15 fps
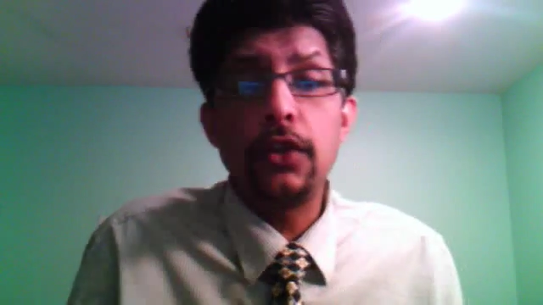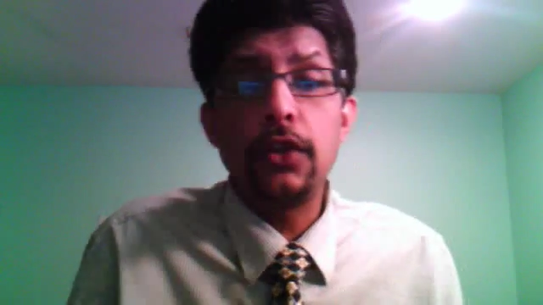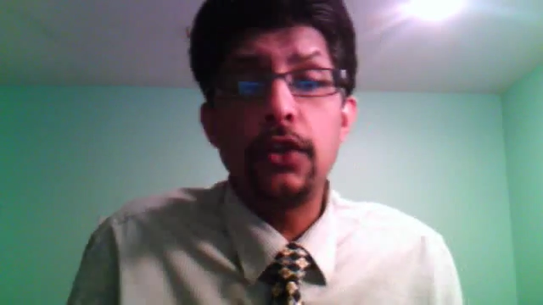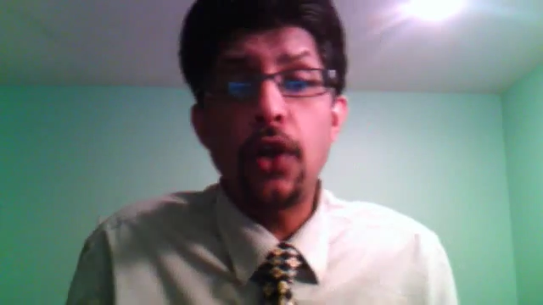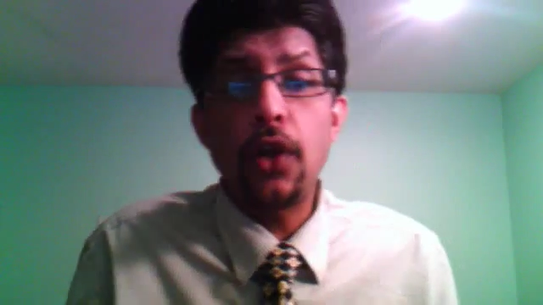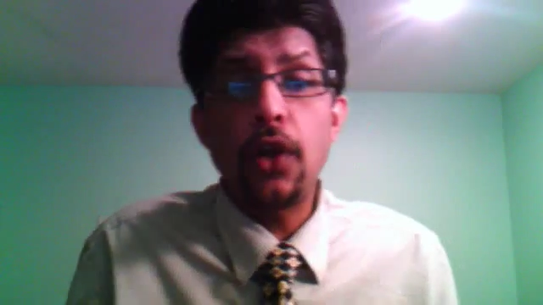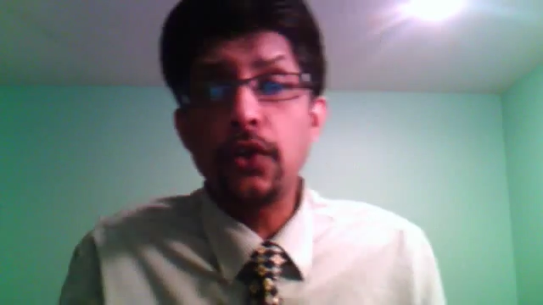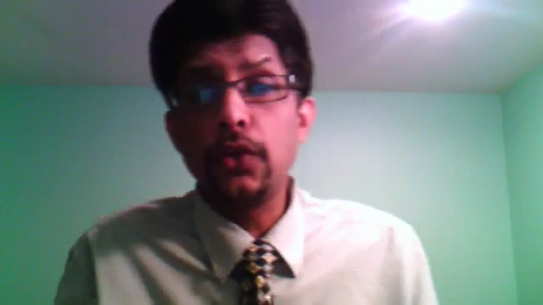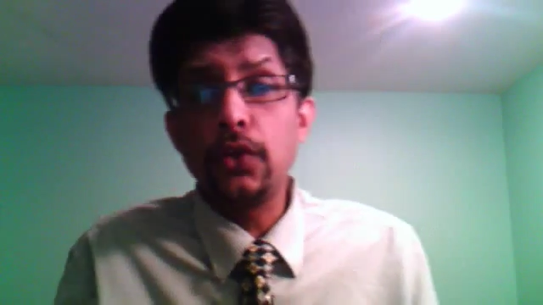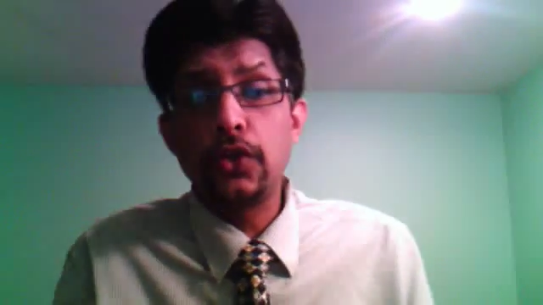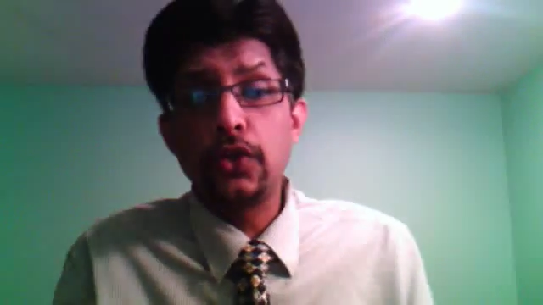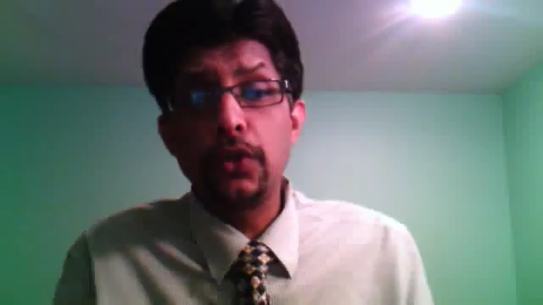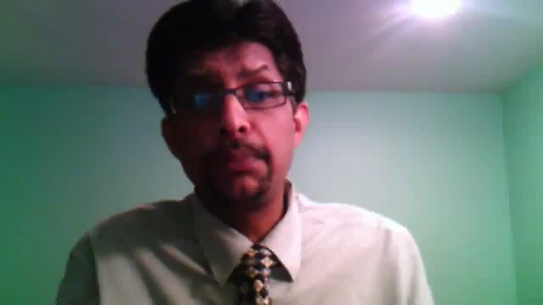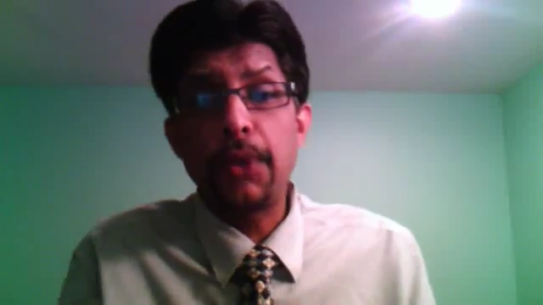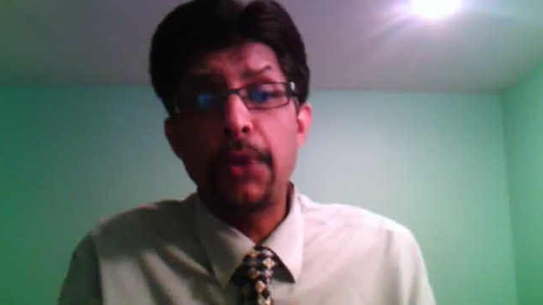long
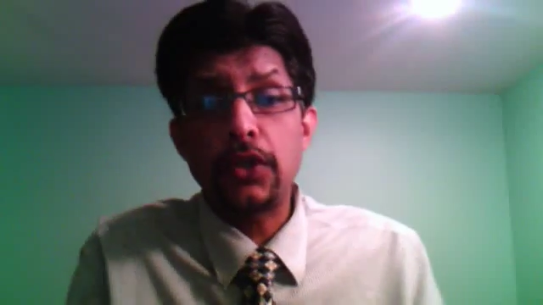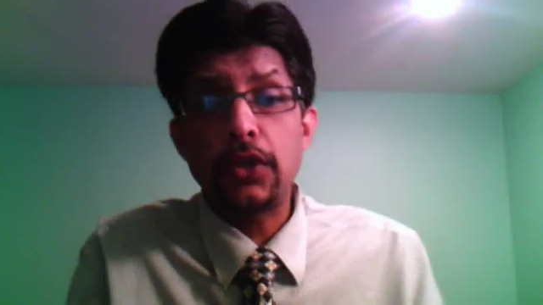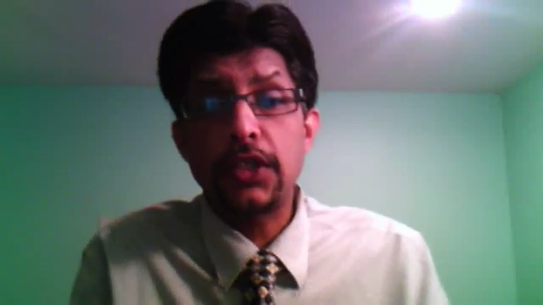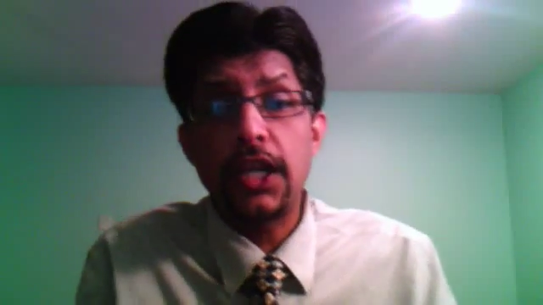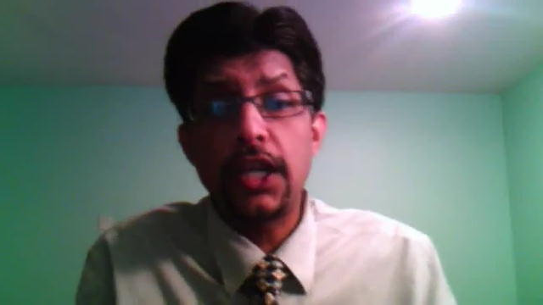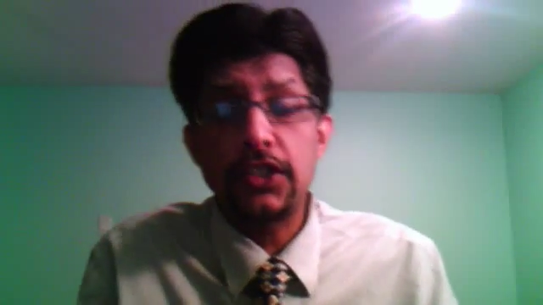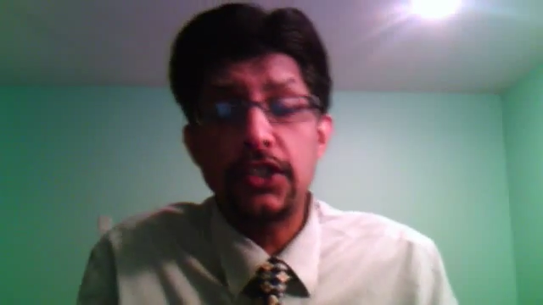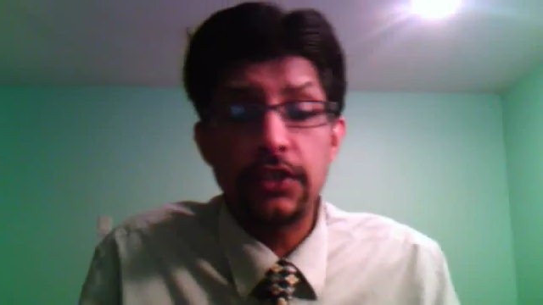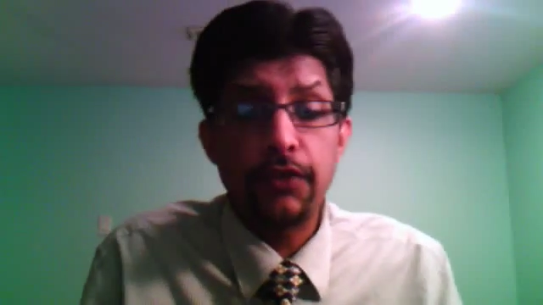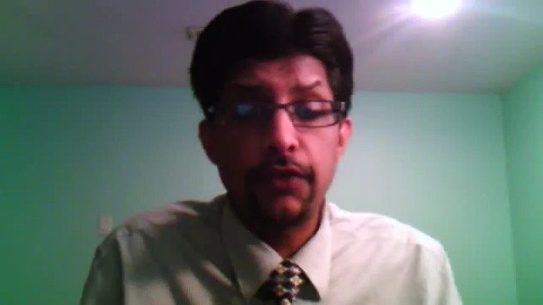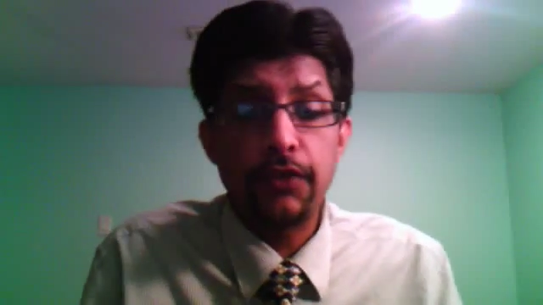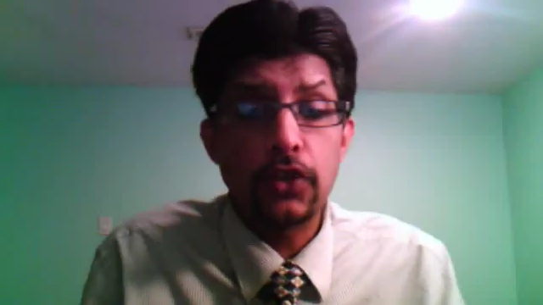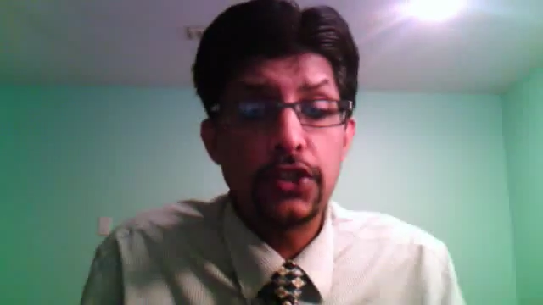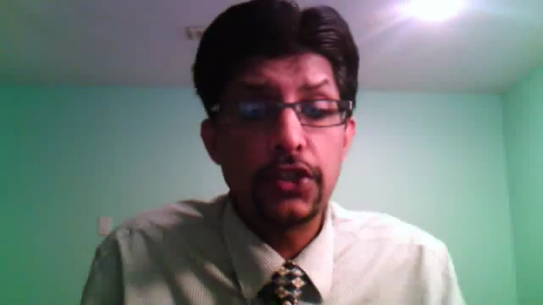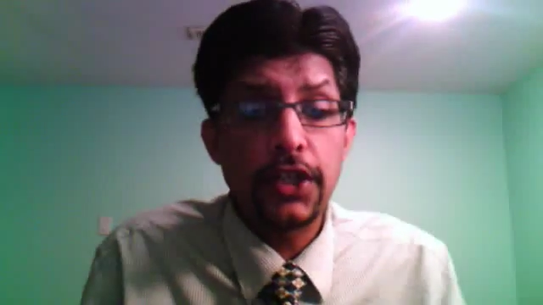YouTube broadcast,
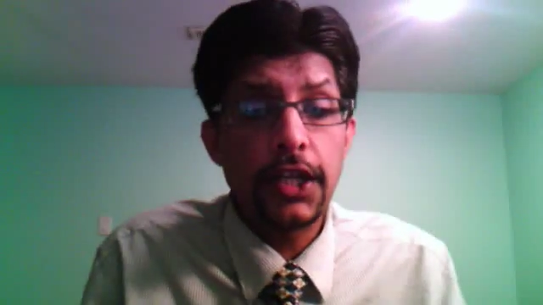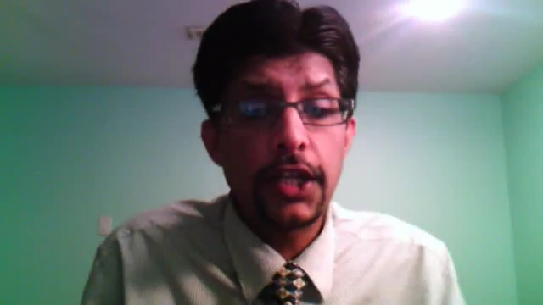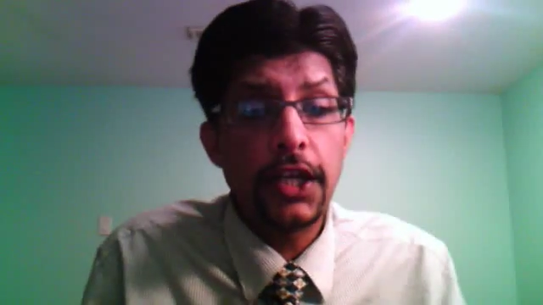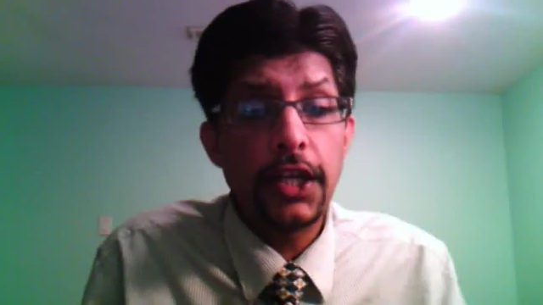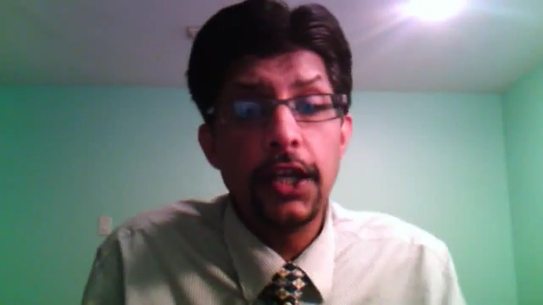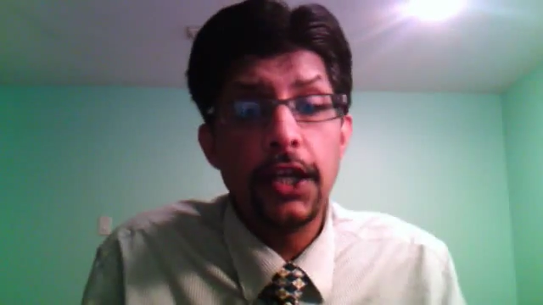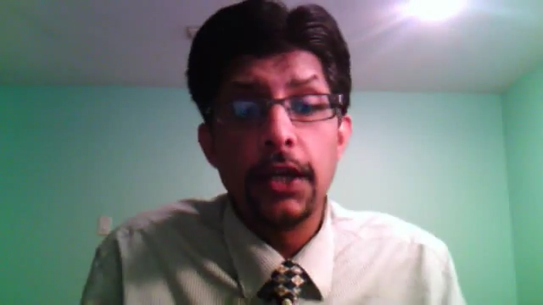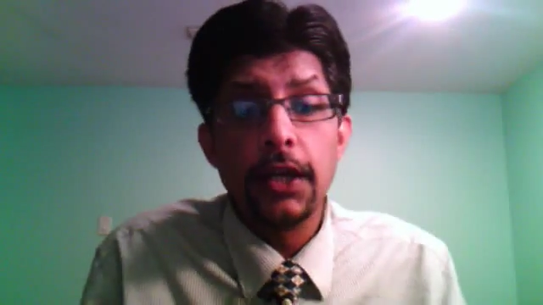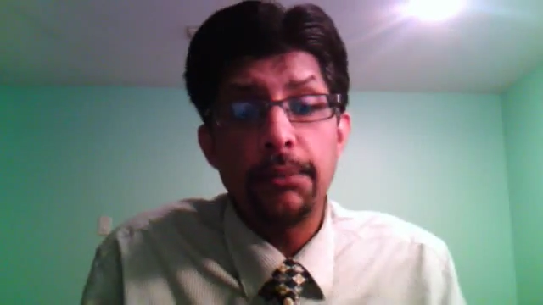unfortunately,